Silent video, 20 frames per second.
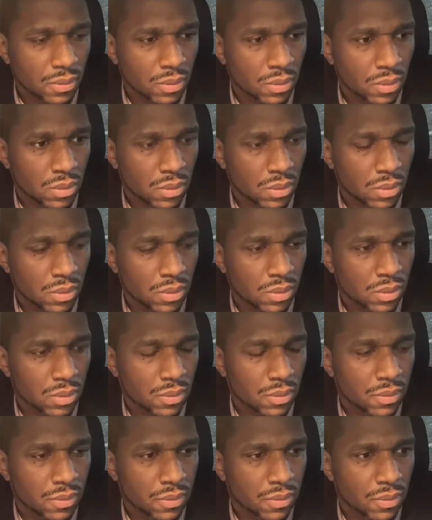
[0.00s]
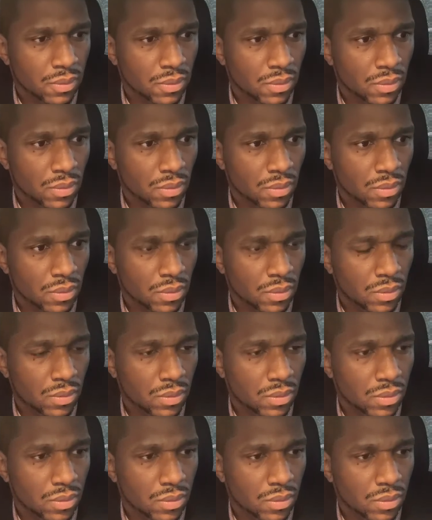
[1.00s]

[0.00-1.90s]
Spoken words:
Nothing is said.